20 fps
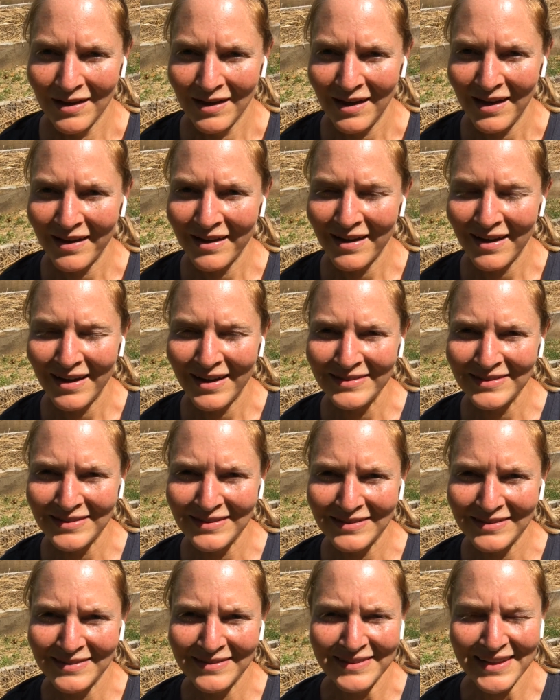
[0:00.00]
Hey guys,
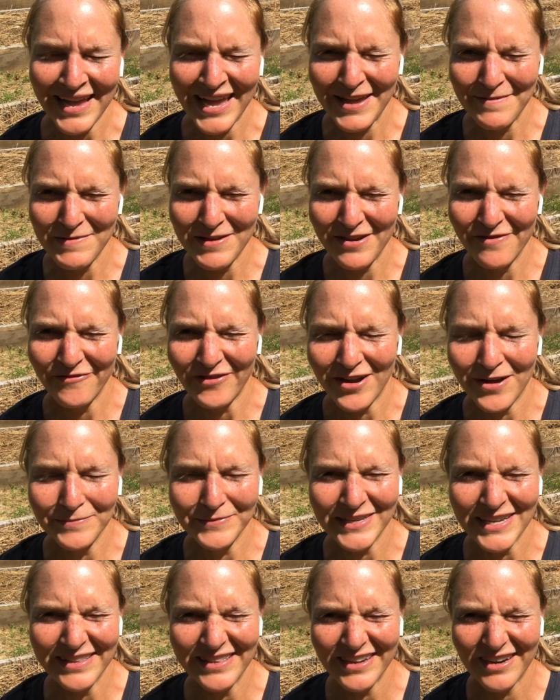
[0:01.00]
this is Amy from
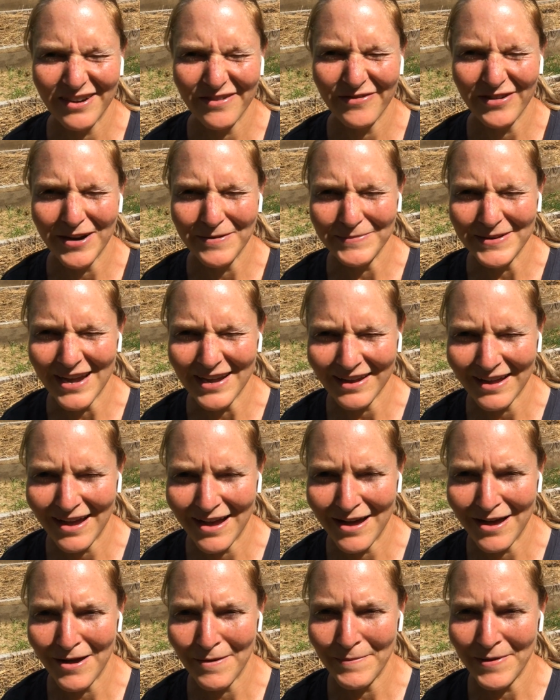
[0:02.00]

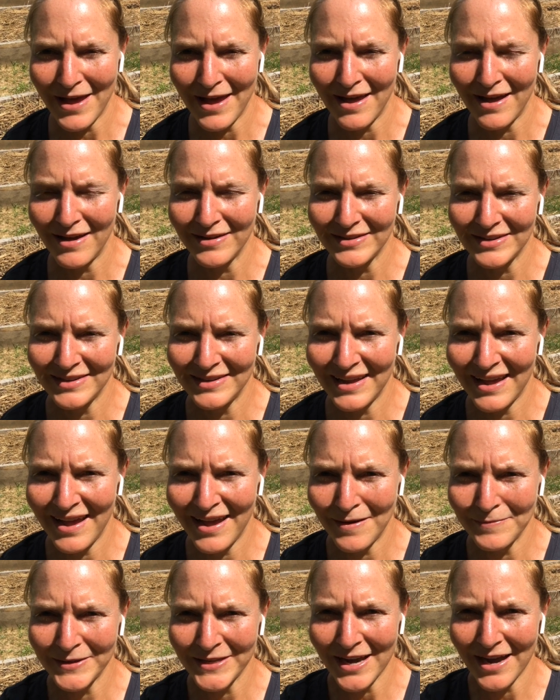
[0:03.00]
10thacrefarm.com, and today
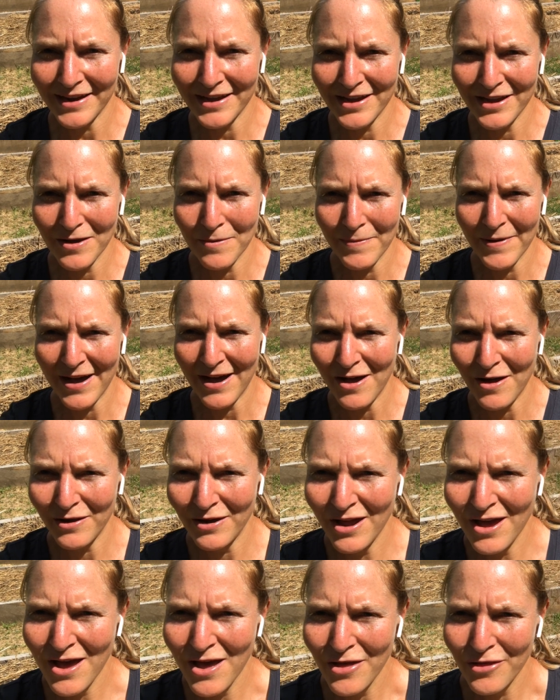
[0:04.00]
I'm talking about
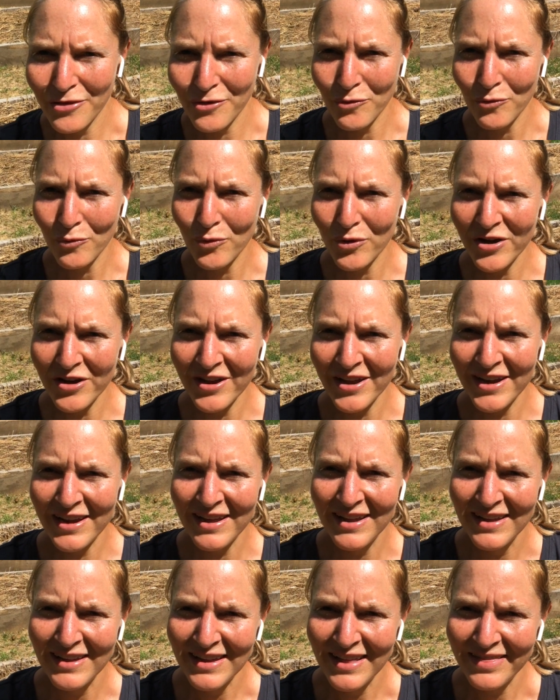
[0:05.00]
the wood
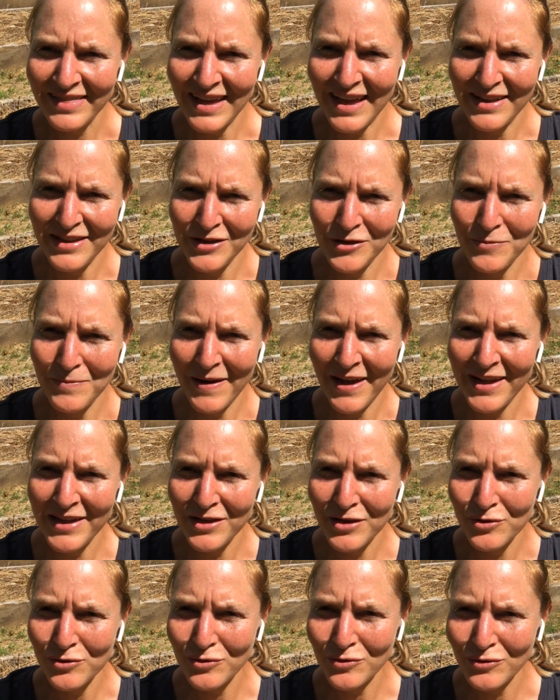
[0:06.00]
that you might
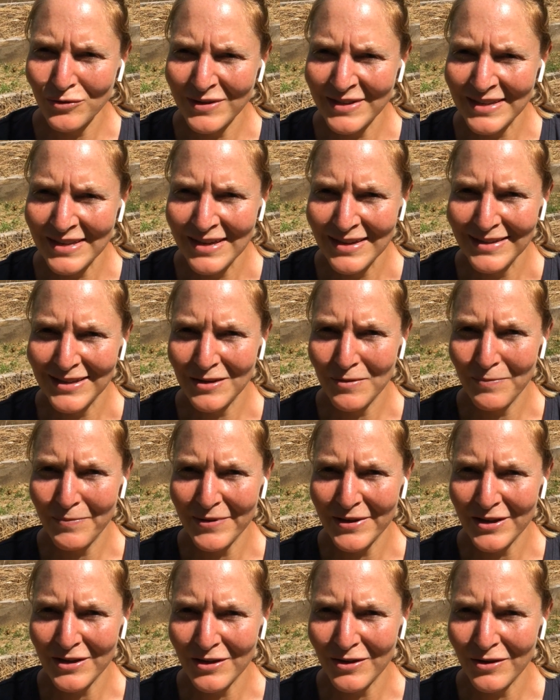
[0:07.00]
use to
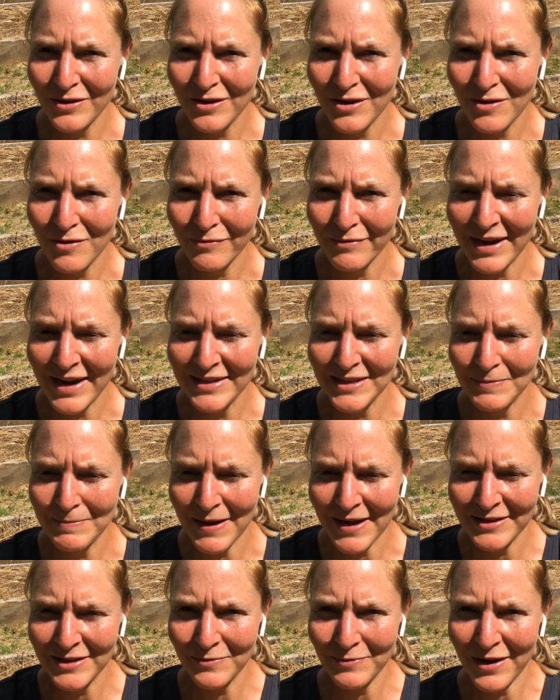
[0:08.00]
build raised
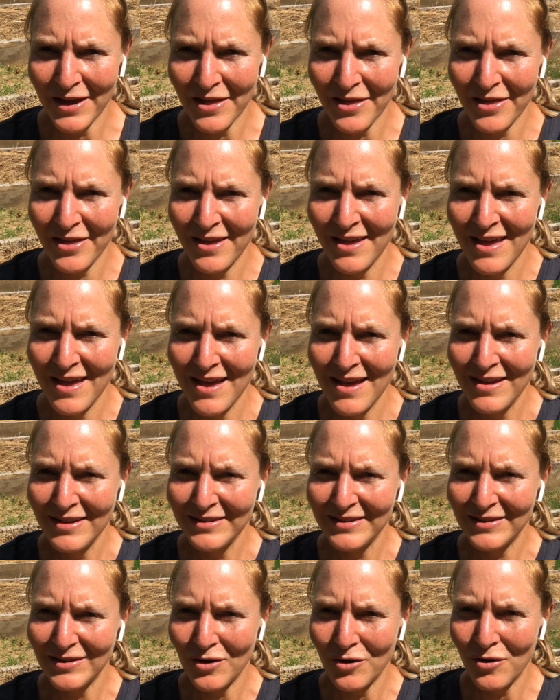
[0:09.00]
beds with.
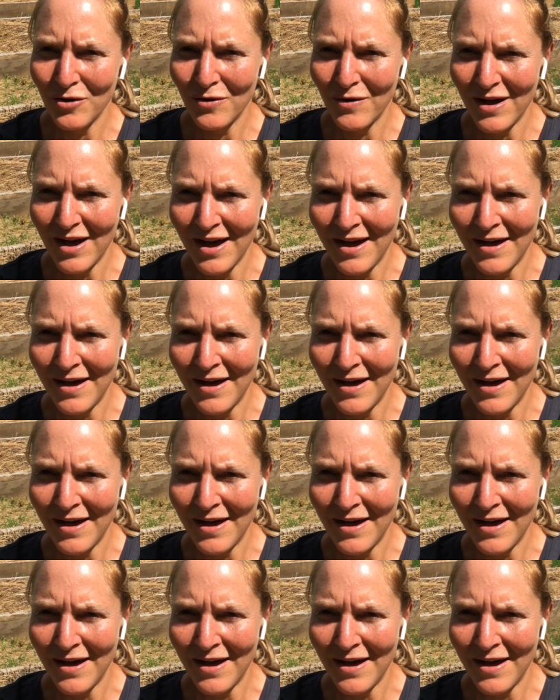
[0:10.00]
So